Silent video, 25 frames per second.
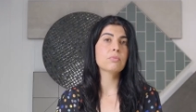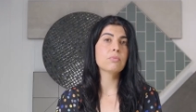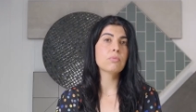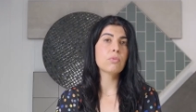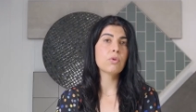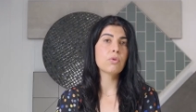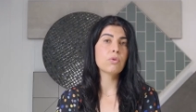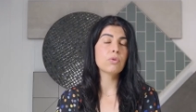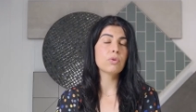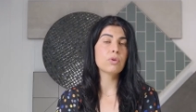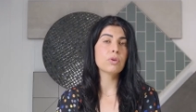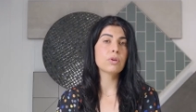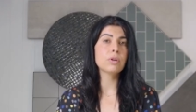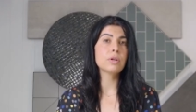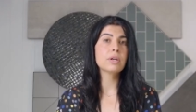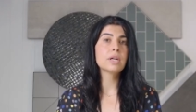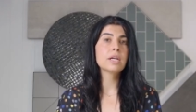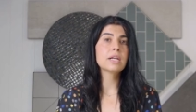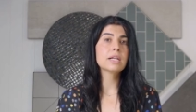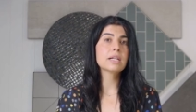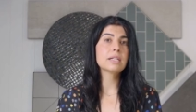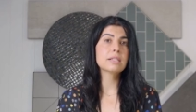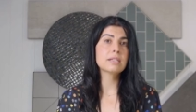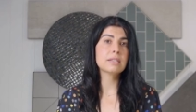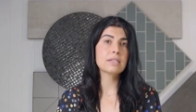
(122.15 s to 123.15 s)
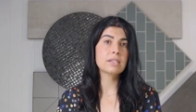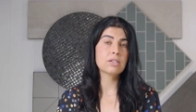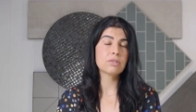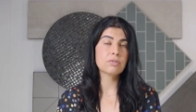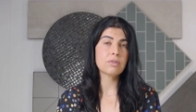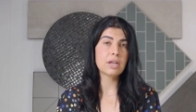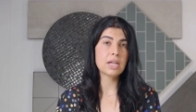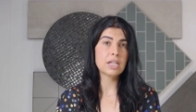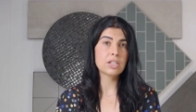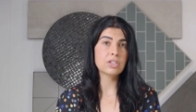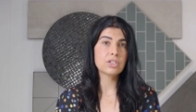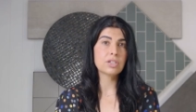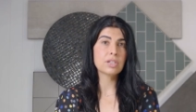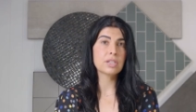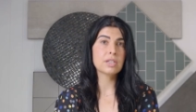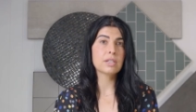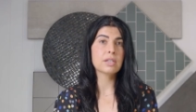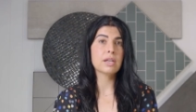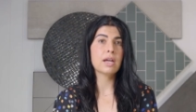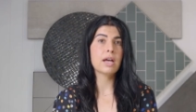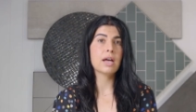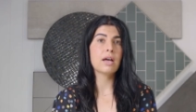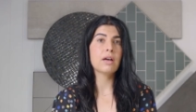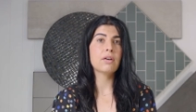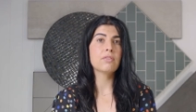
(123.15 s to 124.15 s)
for more
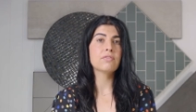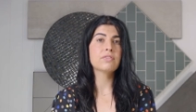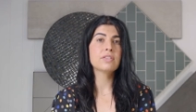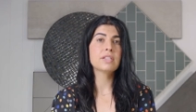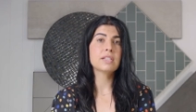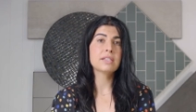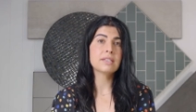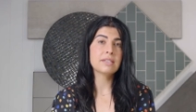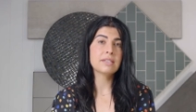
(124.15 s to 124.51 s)
consideration of